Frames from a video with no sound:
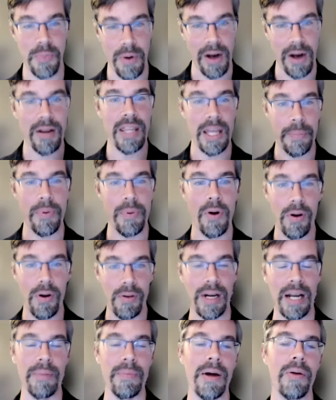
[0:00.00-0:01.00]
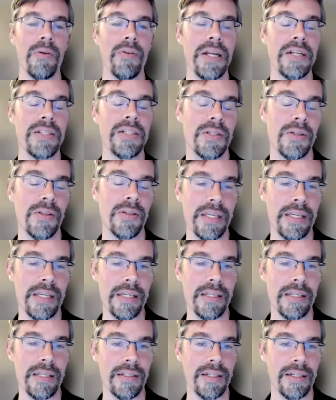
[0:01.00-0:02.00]
part of that program, outreach to
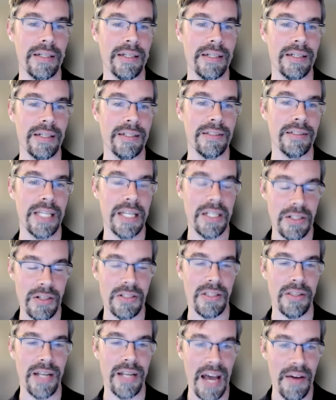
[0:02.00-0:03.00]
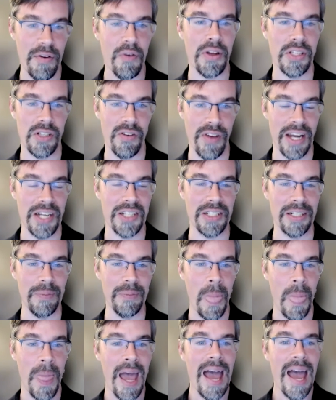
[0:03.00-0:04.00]
the teachers on the Navajo
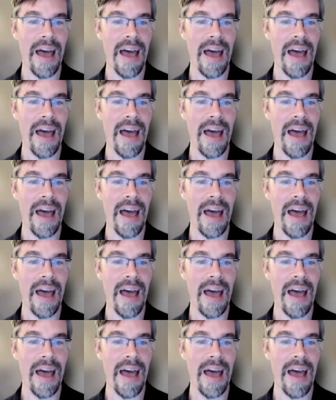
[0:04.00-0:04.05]
reservation.